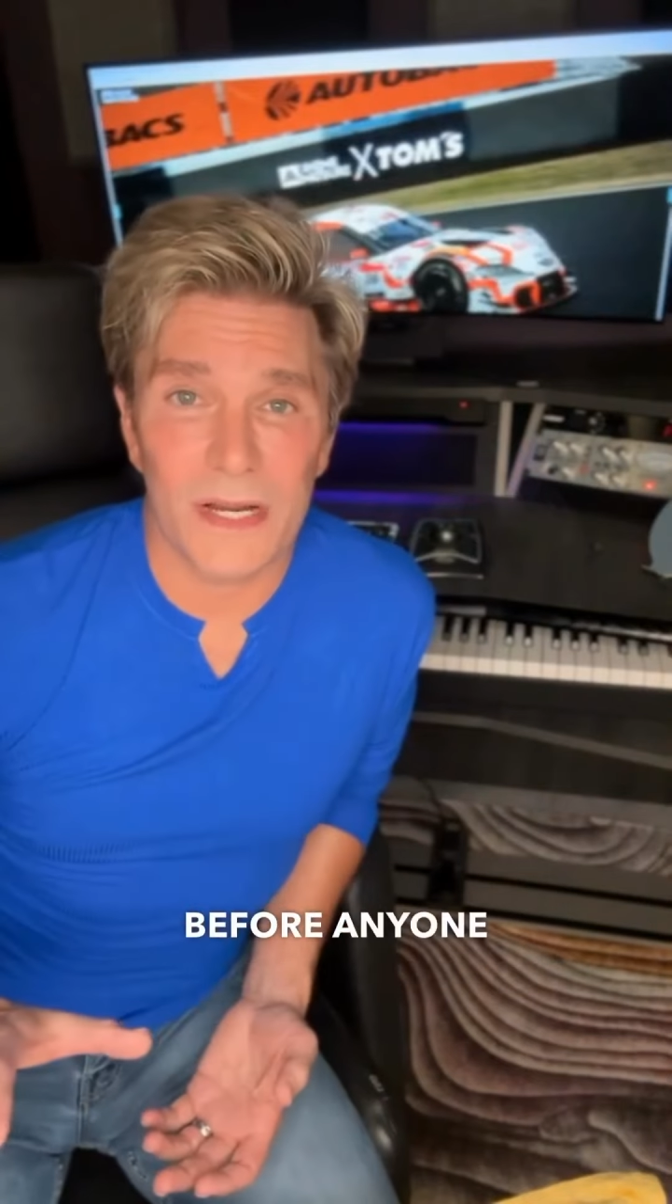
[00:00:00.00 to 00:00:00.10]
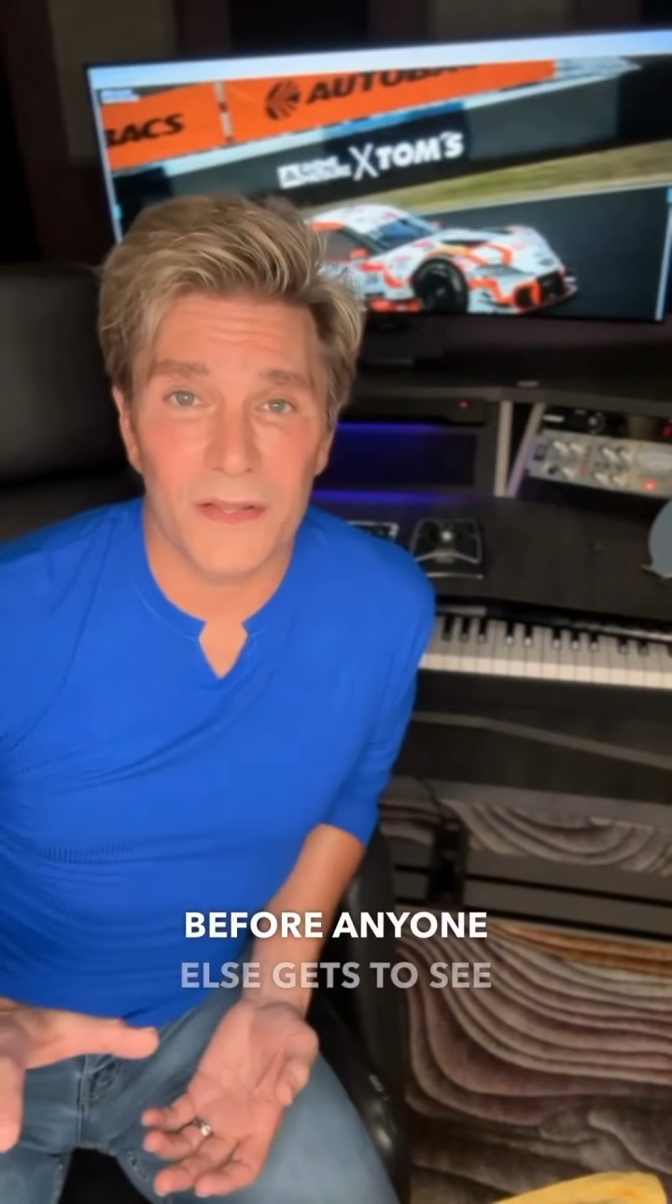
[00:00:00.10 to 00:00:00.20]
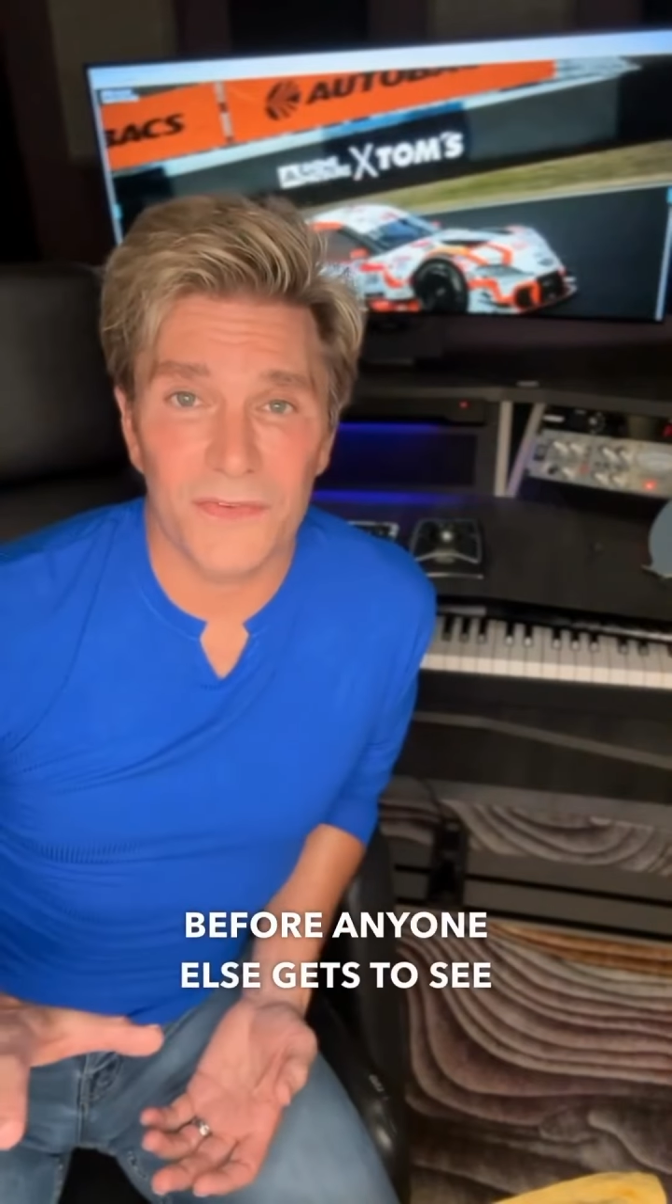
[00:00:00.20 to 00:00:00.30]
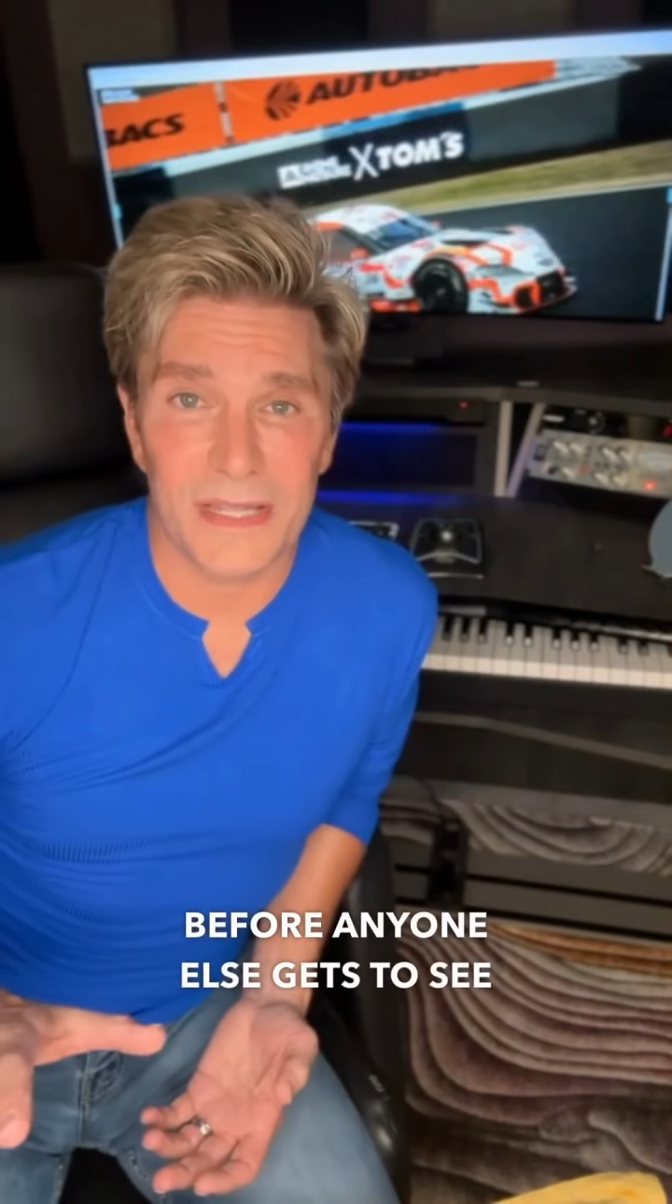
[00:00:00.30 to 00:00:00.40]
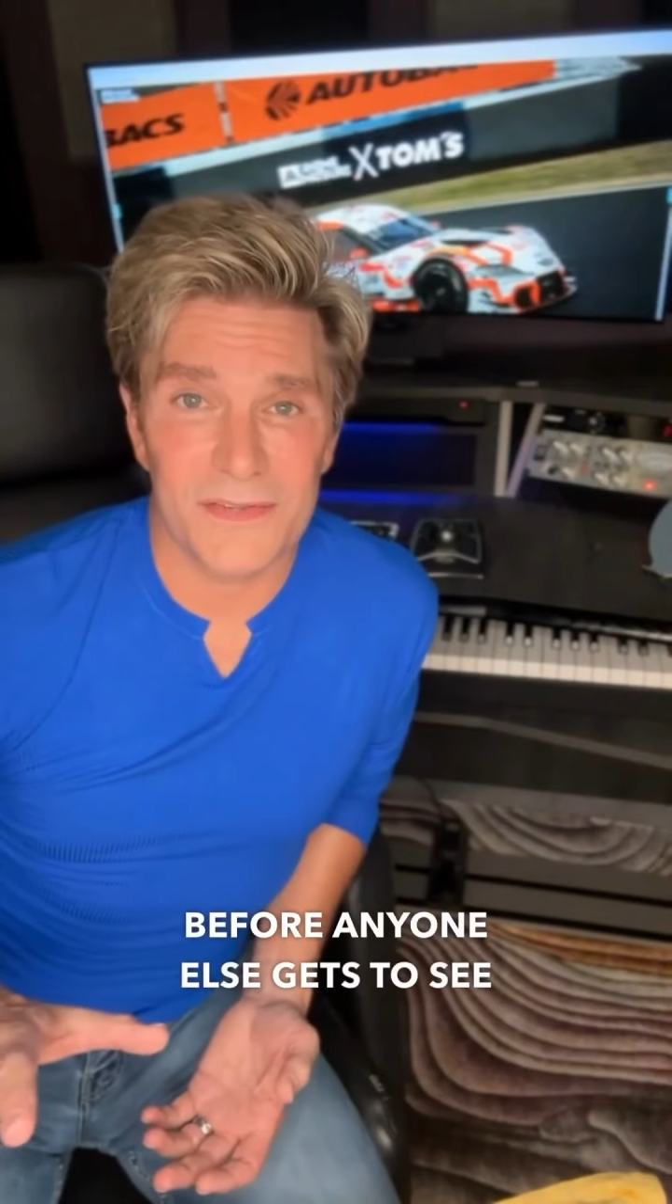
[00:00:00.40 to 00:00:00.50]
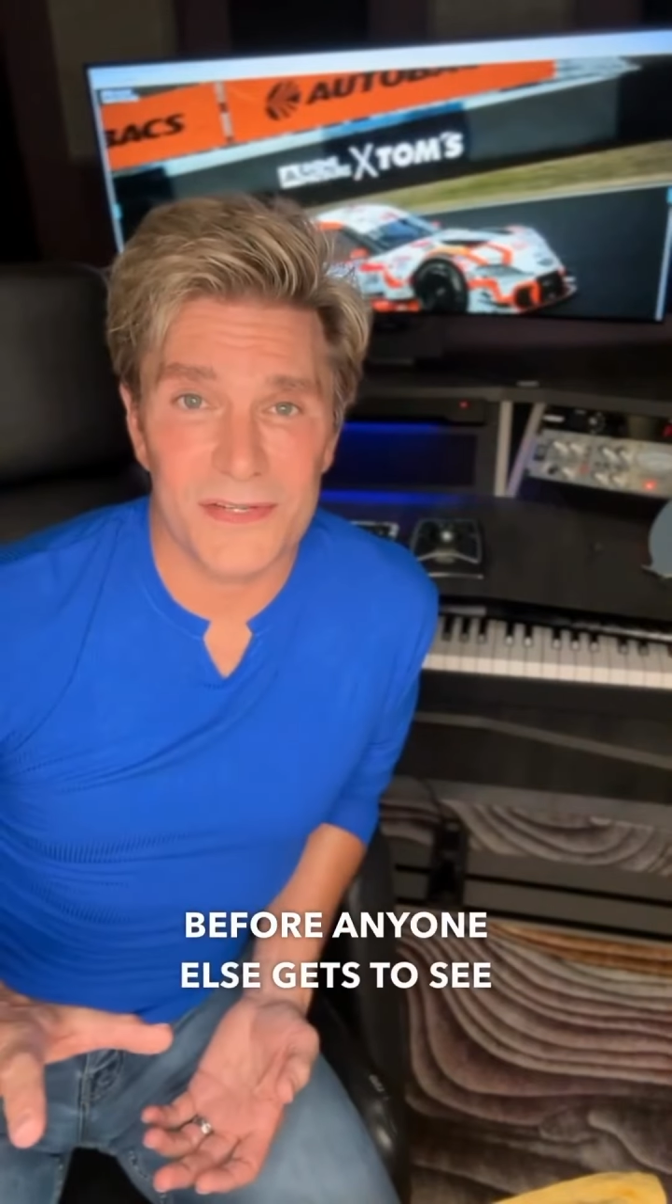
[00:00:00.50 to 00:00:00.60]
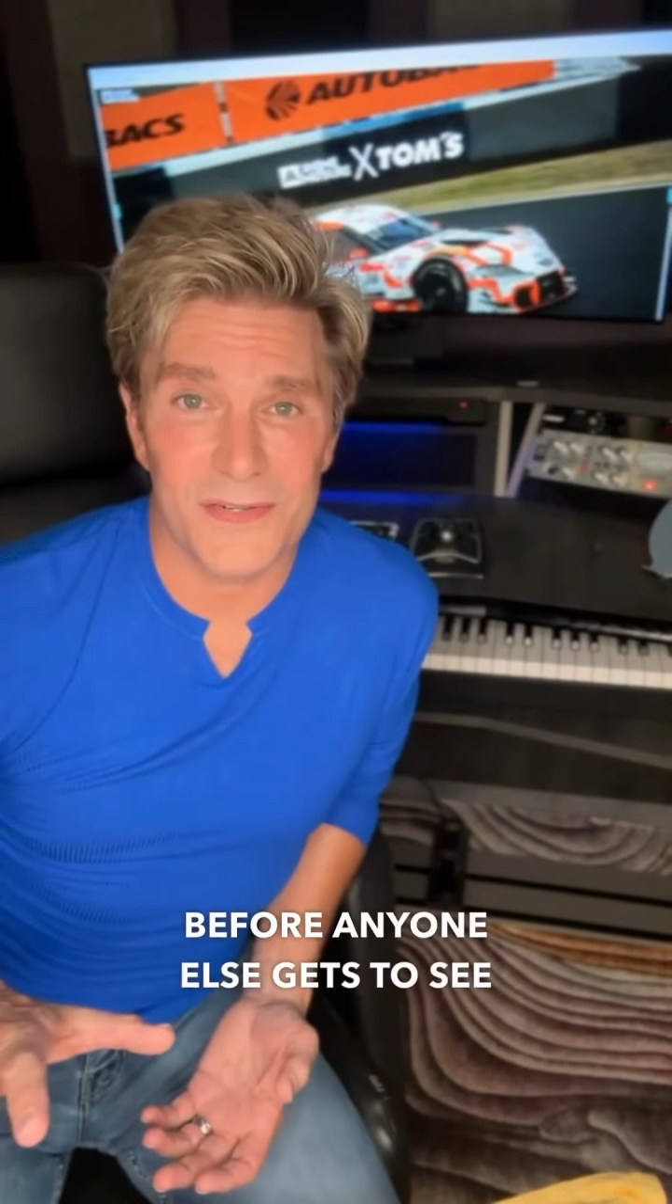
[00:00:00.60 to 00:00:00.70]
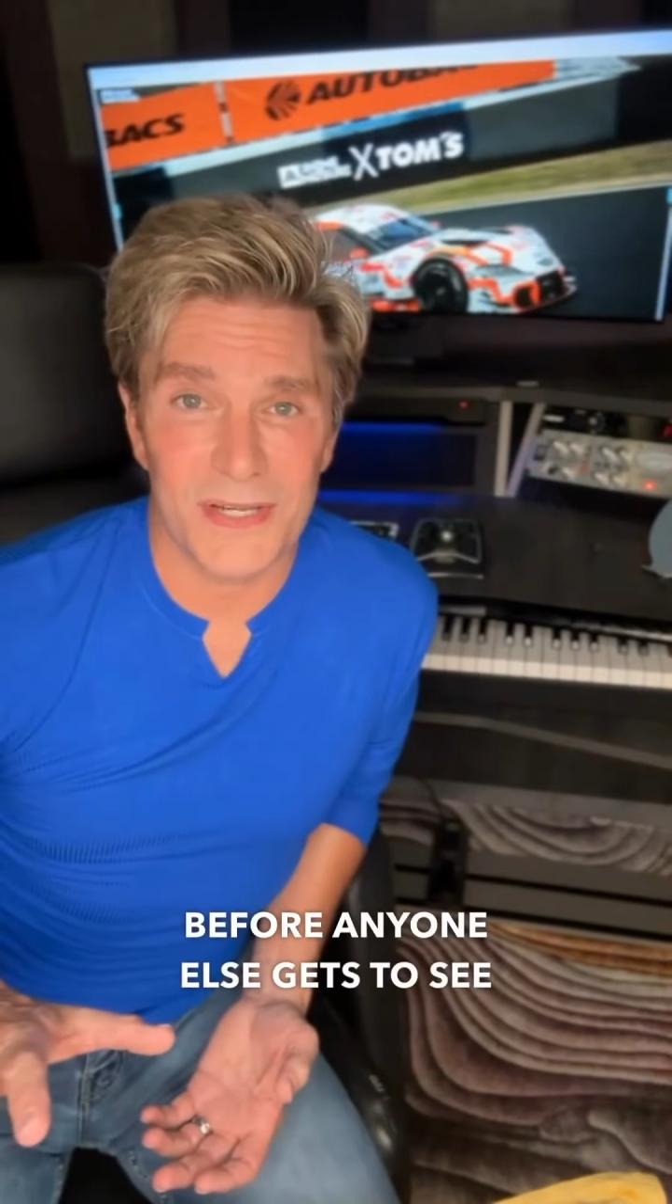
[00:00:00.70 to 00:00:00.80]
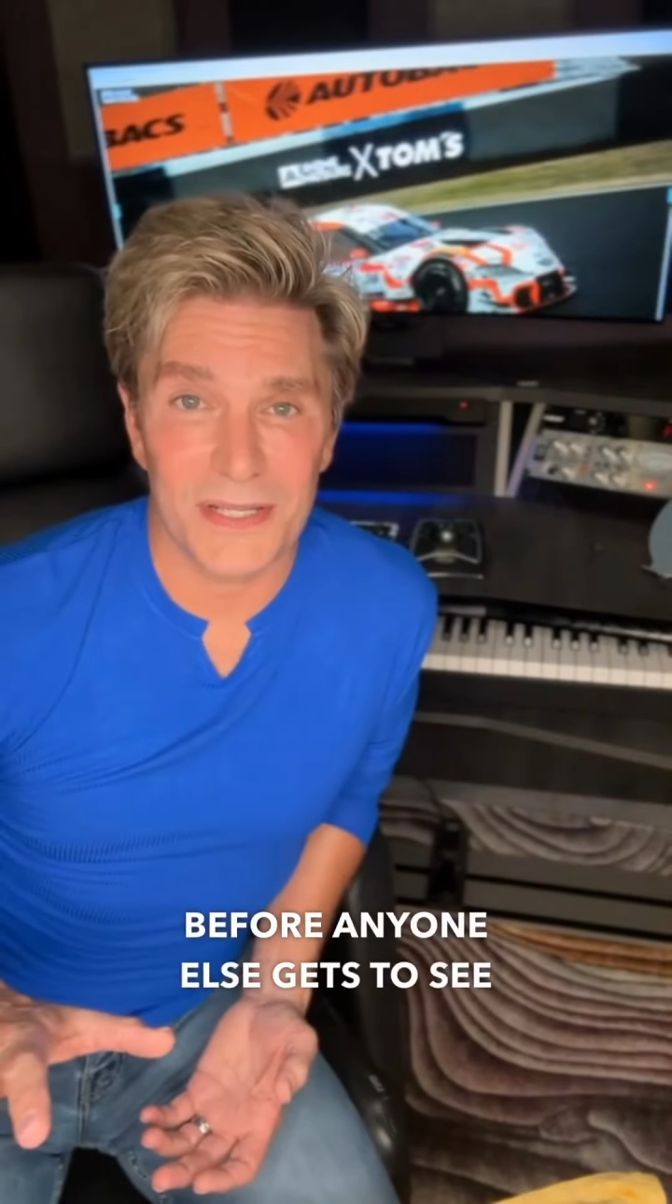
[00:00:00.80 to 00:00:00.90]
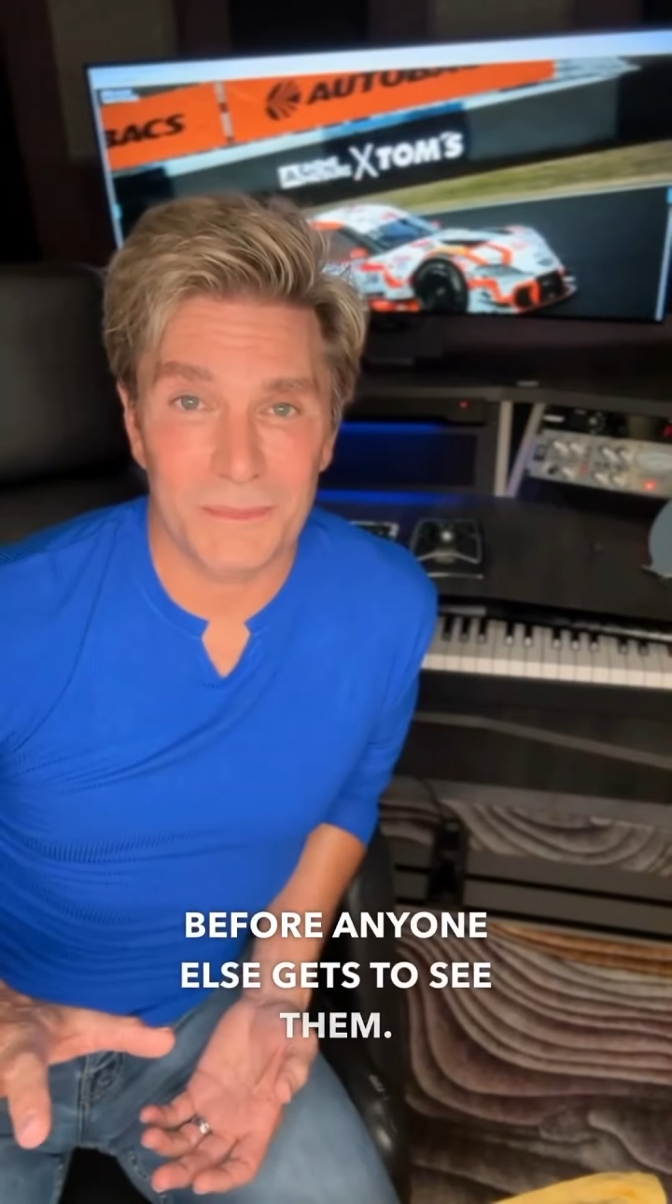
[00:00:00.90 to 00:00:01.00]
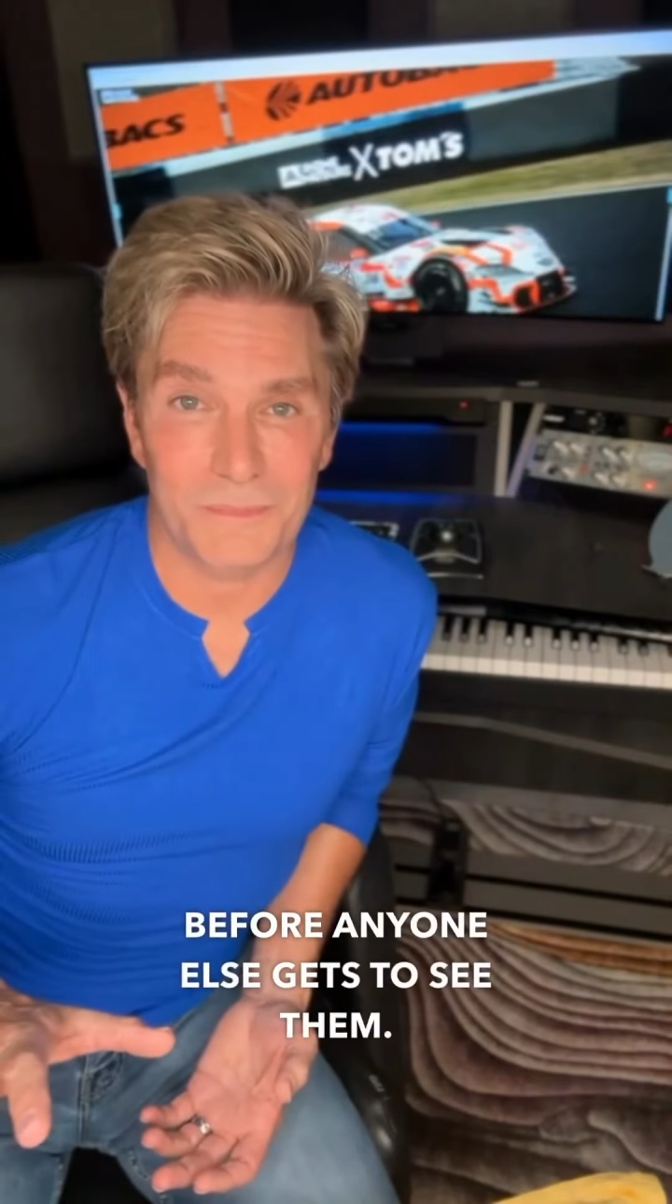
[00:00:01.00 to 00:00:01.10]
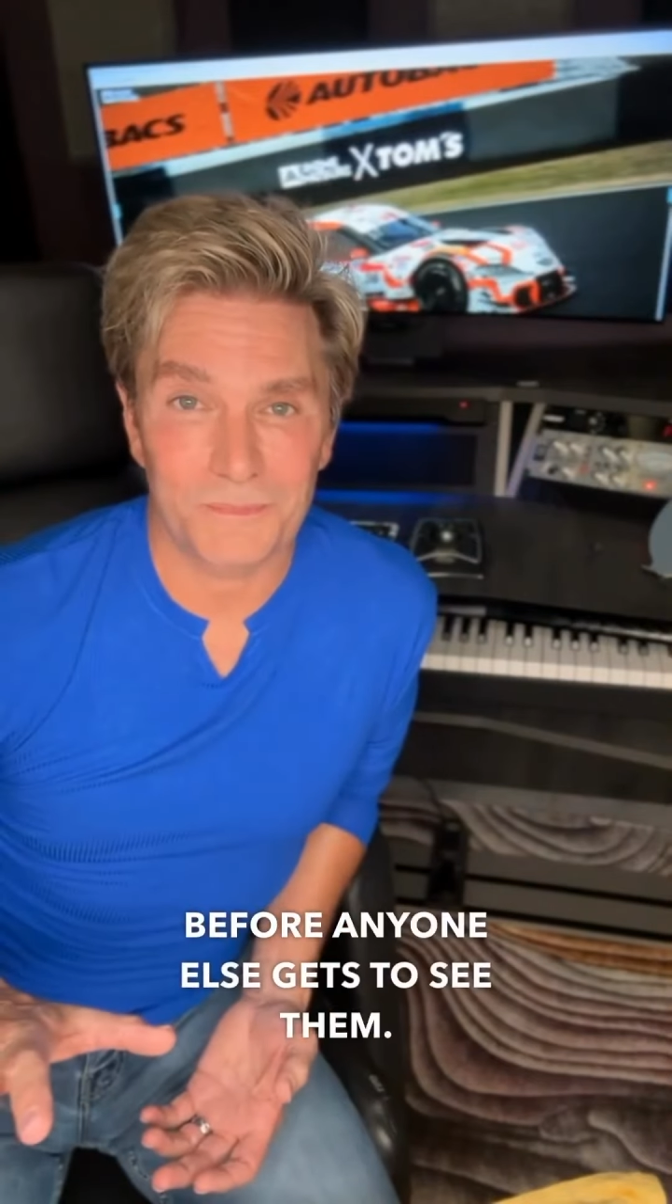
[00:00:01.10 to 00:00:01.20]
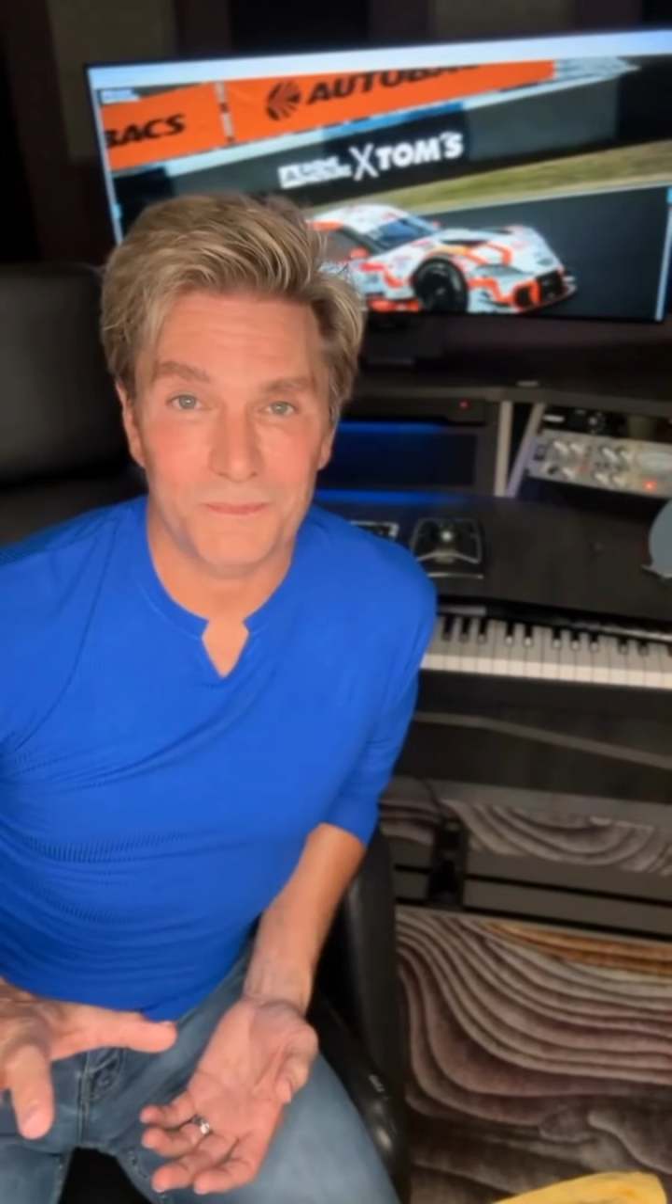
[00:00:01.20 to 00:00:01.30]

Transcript: else gets to see them.